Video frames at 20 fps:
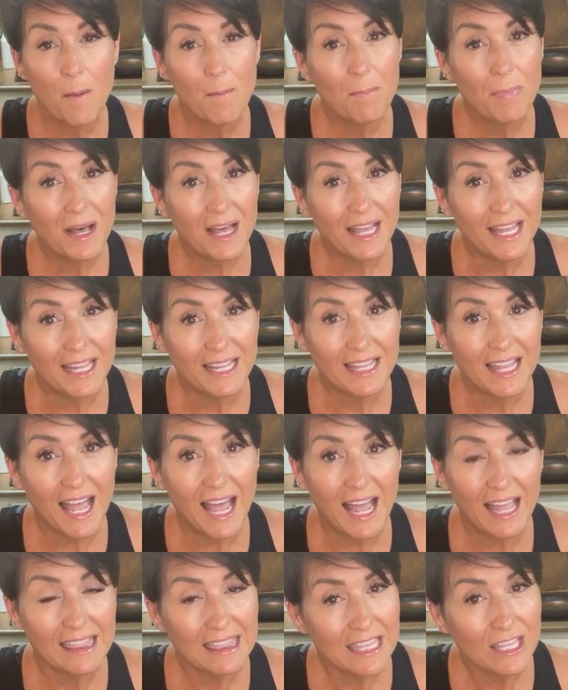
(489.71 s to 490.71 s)
But
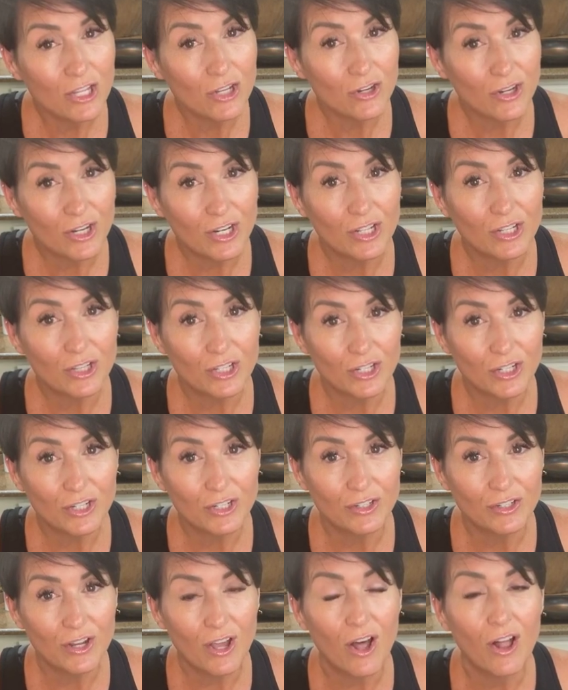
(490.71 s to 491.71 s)
I think you're gonna
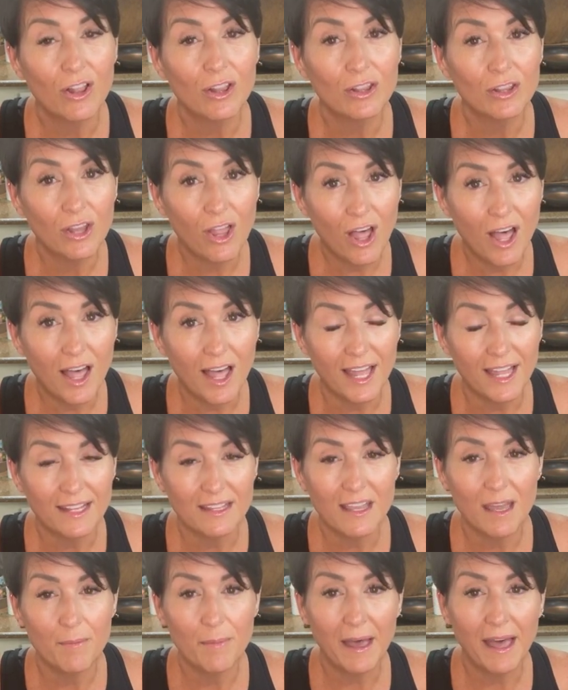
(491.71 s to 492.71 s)
learn a lot
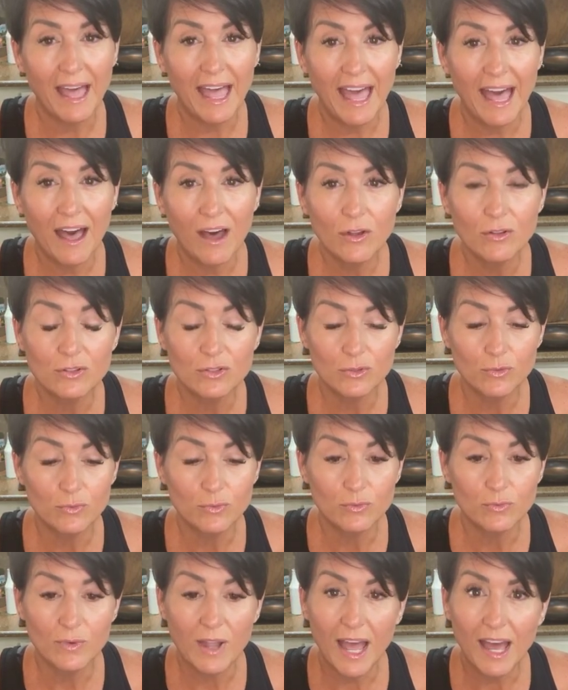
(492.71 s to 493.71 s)
about how
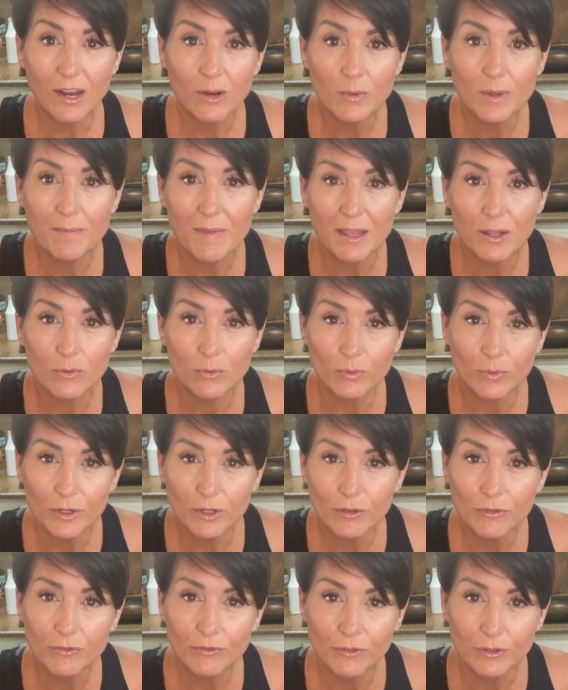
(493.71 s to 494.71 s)
do we make
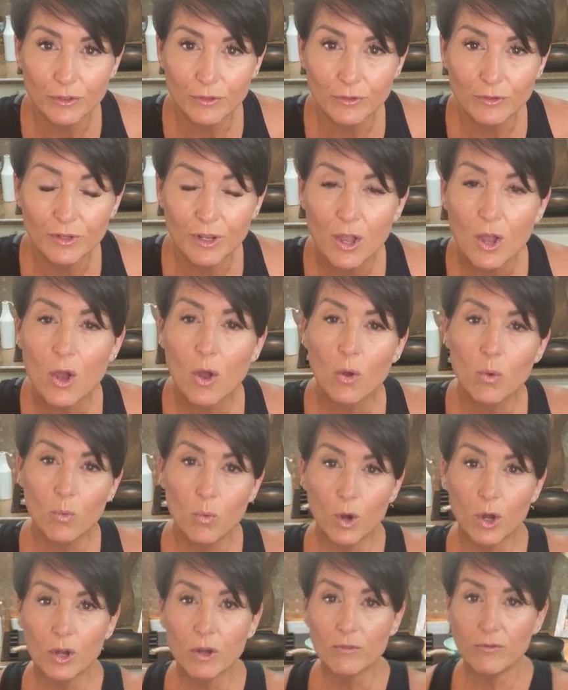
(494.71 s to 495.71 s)
real food
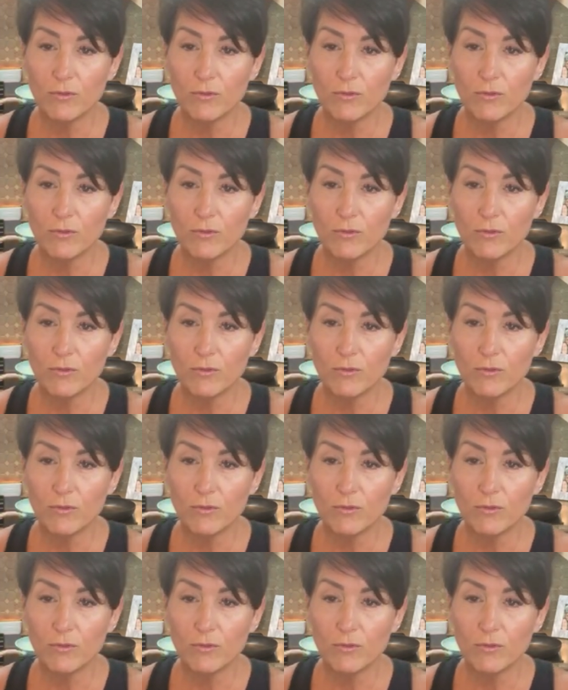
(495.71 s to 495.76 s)
work